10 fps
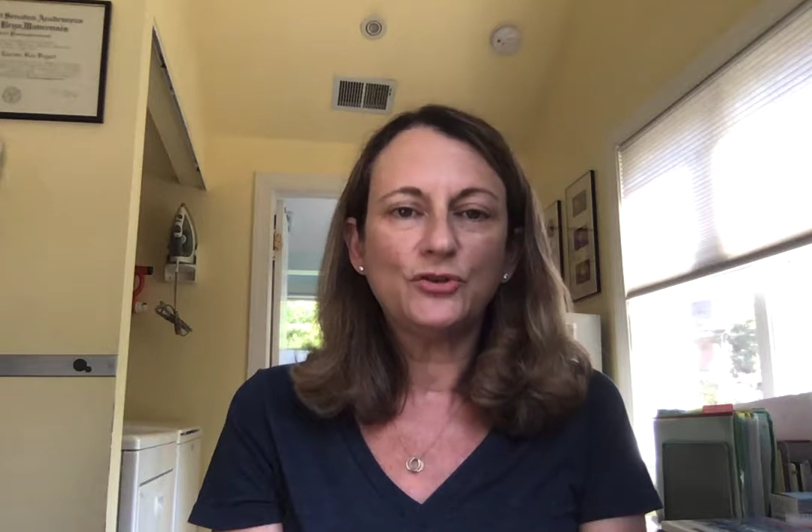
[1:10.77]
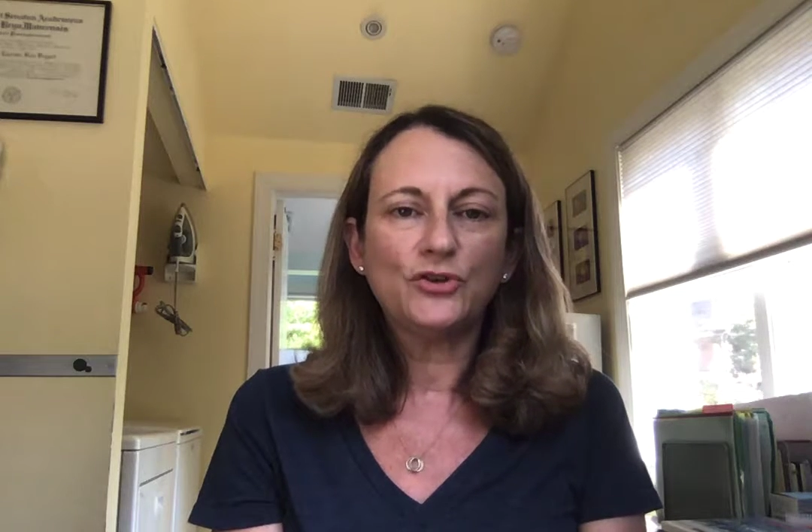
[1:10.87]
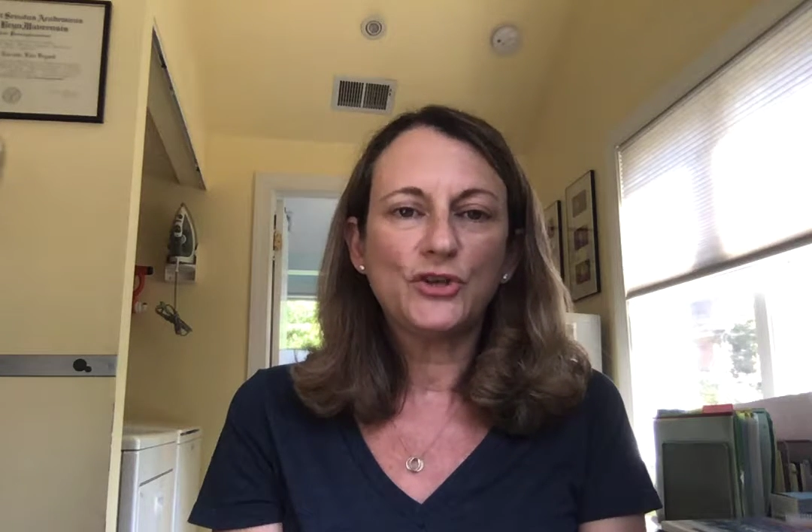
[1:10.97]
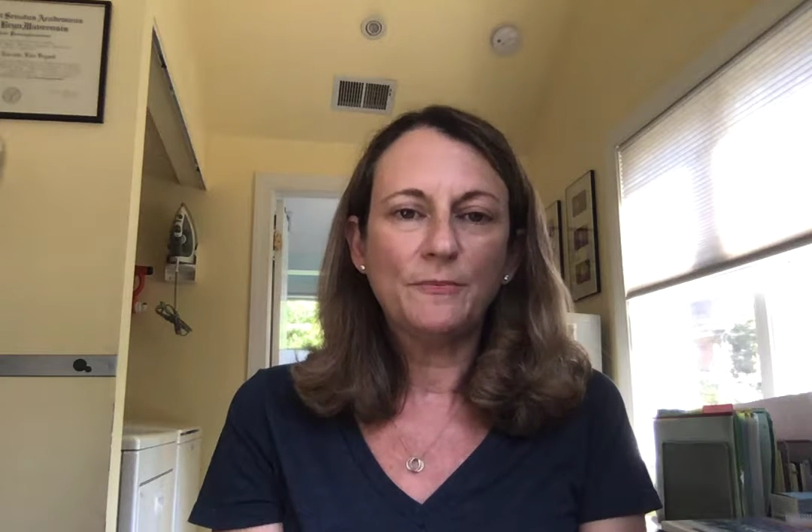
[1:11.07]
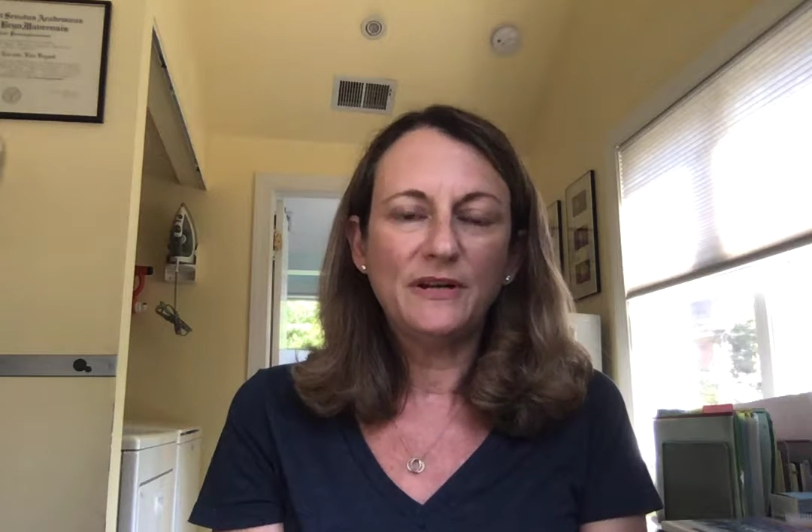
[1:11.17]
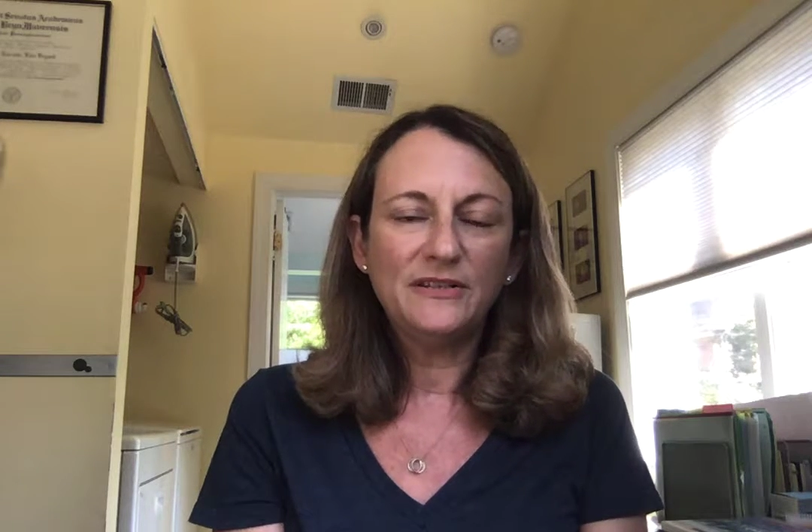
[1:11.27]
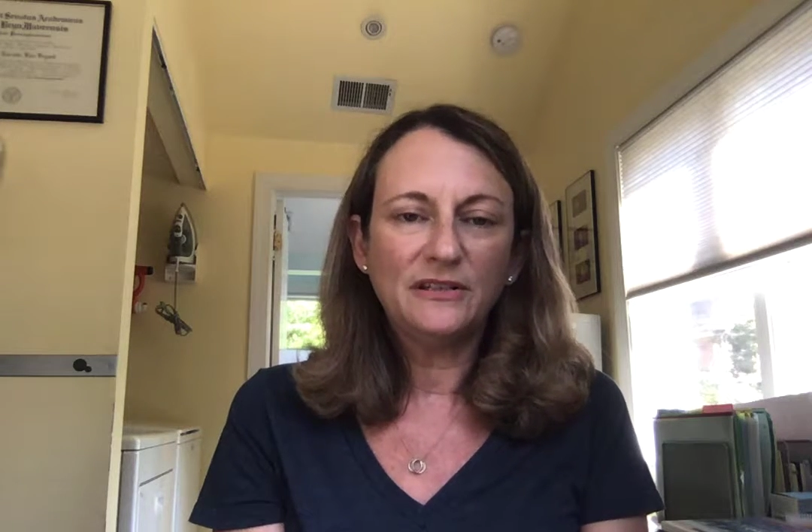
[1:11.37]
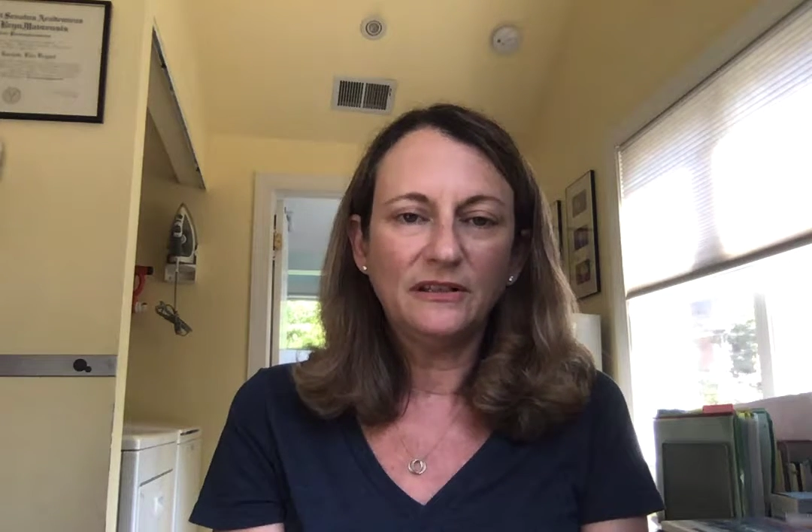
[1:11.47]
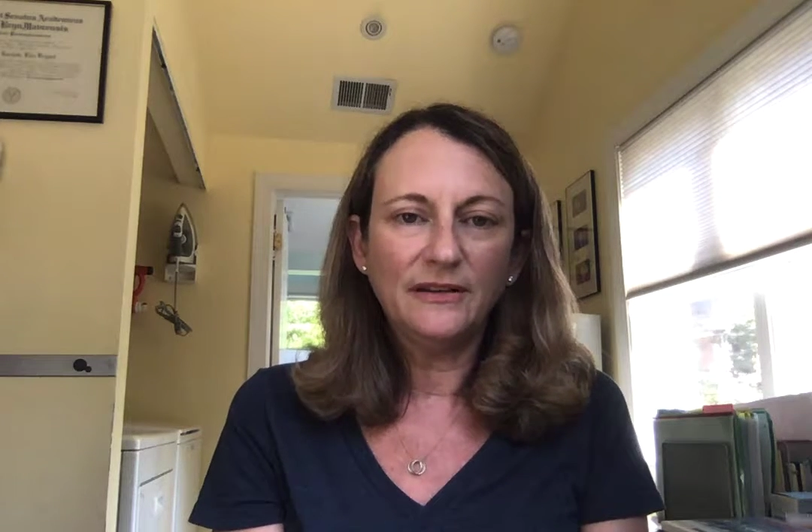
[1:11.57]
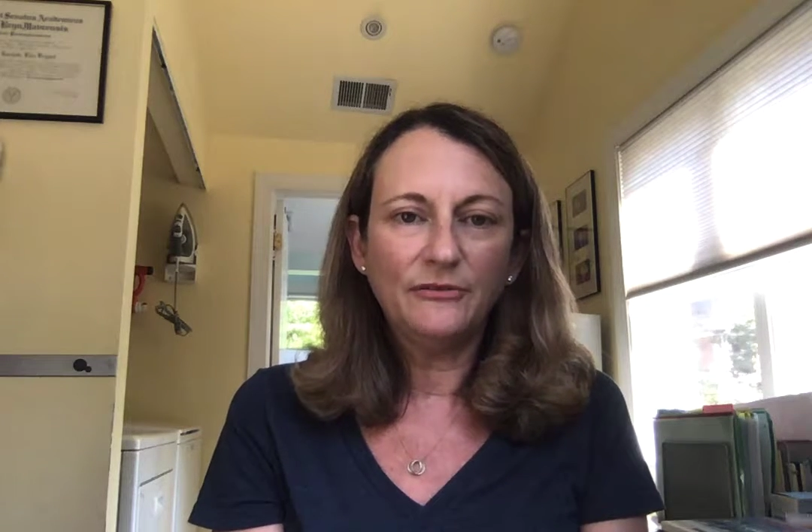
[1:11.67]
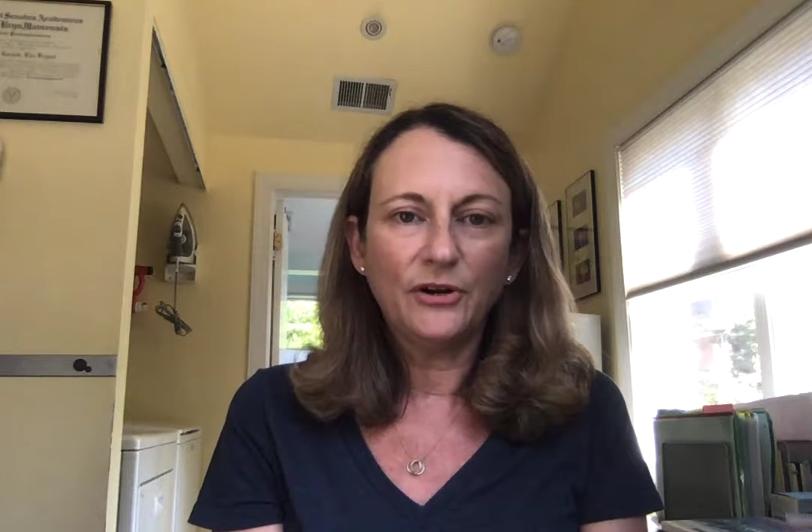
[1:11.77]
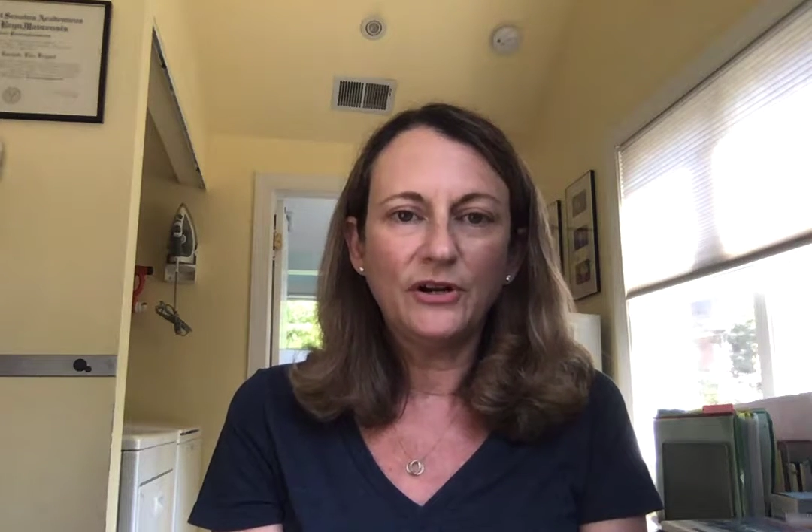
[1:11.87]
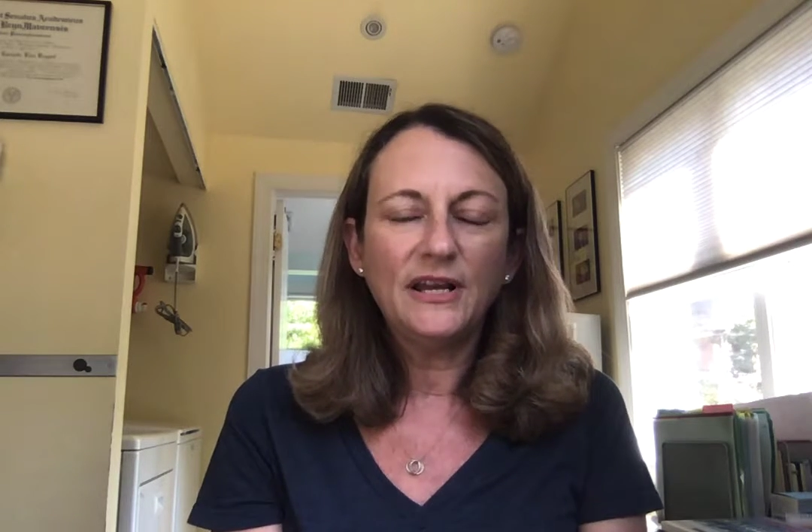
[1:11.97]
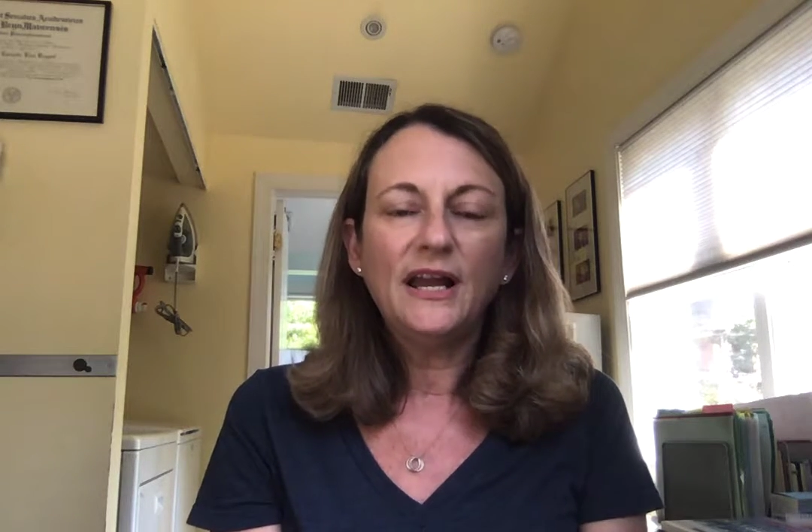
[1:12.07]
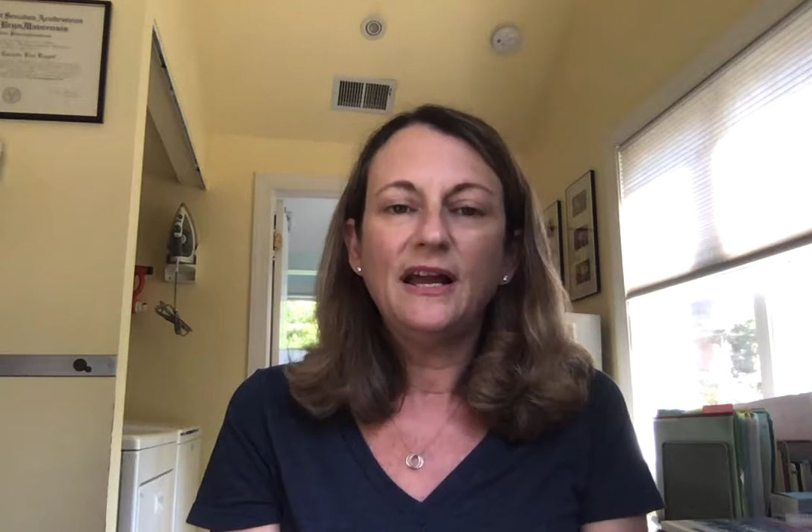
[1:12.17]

your shipment is delivered,